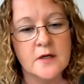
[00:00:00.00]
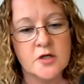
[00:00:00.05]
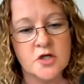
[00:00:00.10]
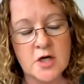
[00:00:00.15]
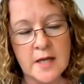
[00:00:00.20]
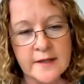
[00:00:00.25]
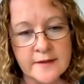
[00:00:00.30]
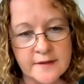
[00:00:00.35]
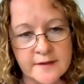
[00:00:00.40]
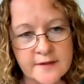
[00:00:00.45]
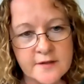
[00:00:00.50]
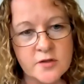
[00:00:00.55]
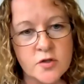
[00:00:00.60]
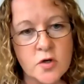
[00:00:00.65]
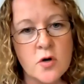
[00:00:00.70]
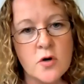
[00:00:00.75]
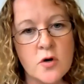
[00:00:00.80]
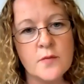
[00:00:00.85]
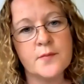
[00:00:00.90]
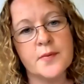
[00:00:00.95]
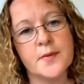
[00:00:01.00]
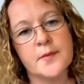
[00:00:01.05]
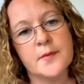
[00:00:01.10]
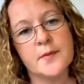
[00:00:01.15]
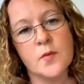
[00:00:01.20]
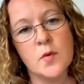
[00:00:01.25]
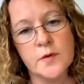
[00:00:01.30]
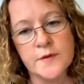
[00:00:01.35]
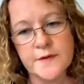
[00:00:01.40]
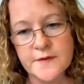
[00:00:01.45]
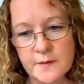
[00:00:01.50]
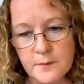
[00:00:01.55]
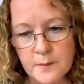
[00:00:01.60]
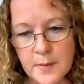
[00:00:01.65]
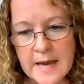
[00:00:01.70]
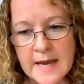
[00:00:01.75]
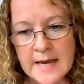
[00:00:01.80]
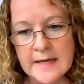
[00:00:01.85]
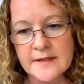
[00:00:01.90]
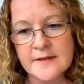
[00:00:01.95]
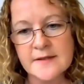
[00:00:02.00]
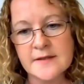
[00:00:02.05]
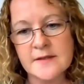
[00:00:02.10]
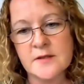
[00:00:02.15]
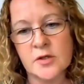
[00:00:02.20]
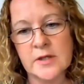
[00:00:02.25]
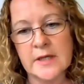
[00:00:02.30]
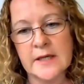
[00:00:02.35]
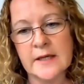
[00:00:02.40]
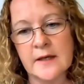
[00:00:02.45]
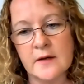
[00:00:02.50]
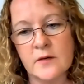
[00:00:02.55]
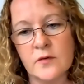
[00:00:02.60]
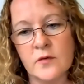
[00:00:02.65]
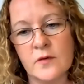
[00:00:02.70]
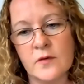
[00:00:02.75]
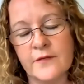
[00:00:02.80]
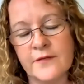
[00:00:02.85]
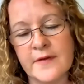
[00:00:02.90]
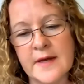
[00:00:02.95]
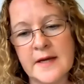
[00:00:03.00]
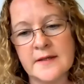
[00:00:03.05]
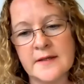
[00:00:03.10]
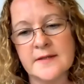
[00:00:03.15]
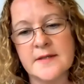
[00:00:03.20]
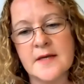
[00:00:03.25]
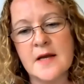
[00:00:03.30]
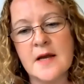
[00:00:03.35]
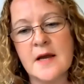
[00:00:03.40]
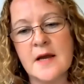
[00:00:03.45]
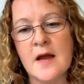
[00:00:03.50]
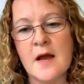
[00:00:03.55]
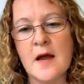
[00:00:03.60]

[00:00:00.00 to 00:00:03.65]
shall I stop? What's the pace? Looking at all of this.